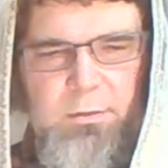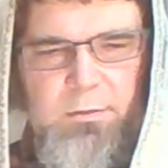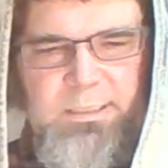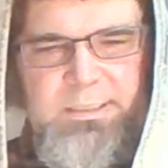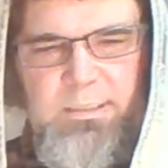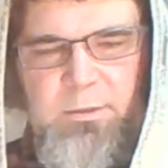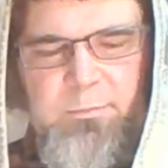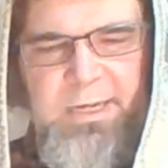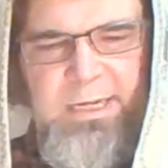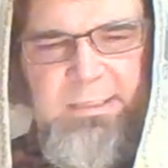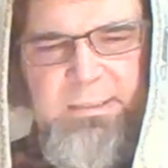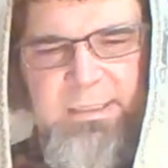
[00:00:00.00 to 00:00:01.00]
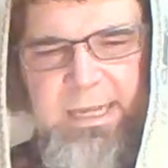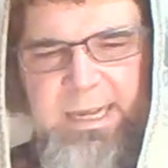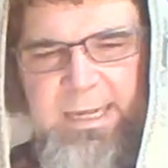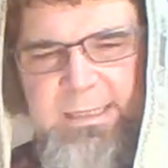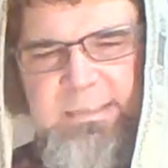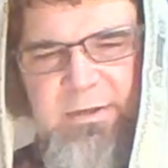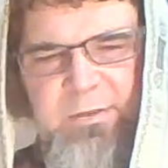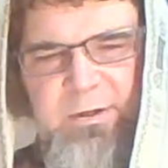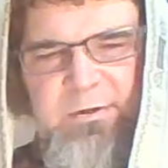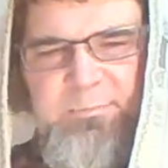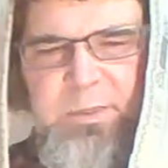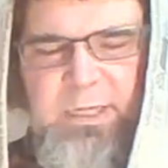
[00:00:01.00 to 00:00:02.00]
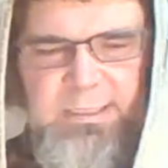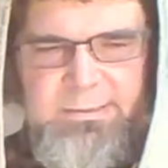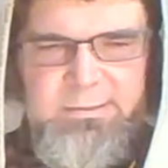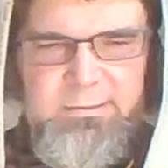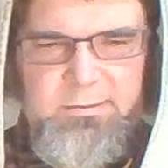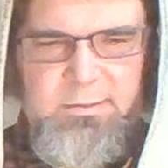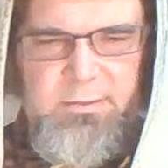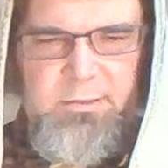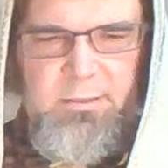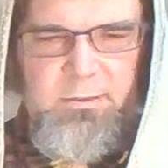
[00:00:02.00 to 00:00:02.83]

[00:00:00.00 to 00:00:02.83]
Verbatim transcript: Let's go back to the Acts of the Apostles.